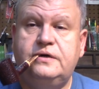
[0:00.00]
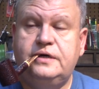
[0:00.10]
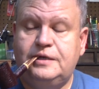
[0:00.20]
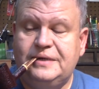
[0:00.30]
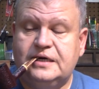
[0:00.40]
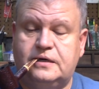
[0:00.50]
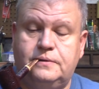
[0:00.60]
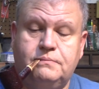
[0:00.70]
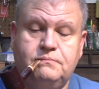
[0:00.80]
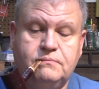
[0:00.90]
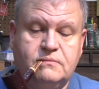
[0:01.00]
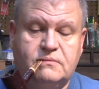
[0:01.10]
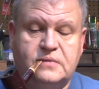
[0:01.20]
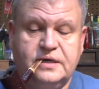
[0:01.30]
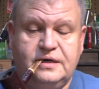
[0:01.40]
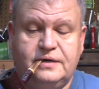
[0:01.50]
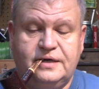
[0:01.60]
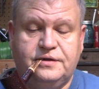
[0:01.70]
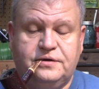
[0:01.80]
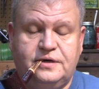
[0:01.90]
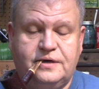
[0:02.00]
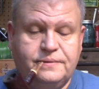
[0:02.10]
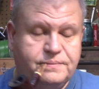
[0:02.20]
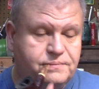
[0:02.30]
good tobacco. You know,